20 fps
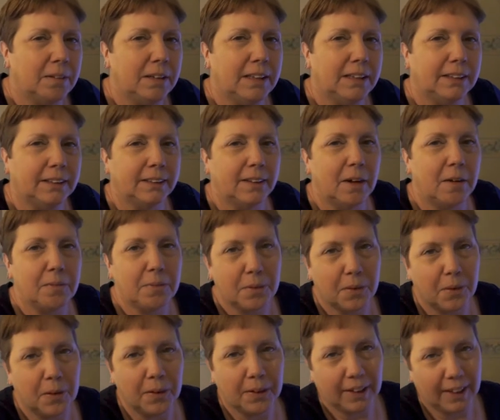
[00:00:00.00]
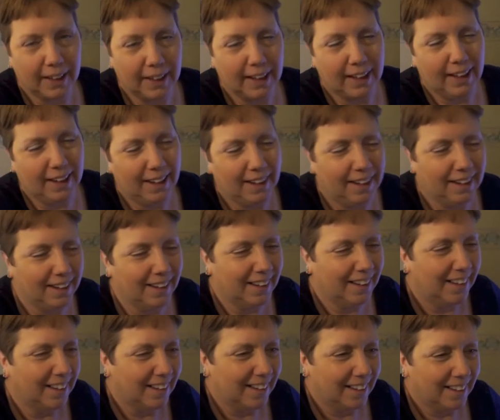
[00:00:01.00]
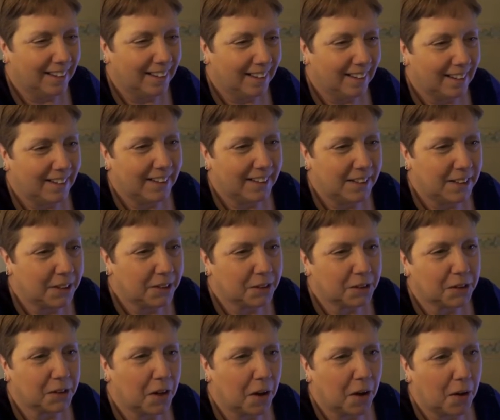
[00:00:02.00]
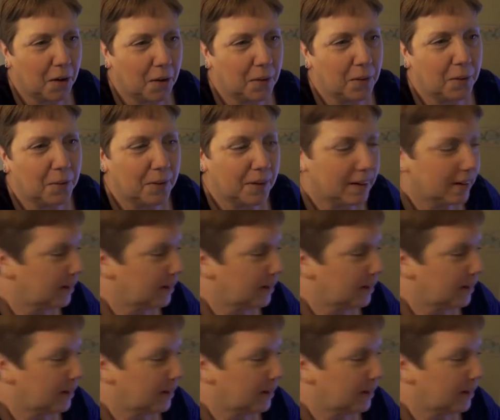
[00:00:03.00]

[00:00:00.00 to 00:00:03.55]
please stop talking. I need to go.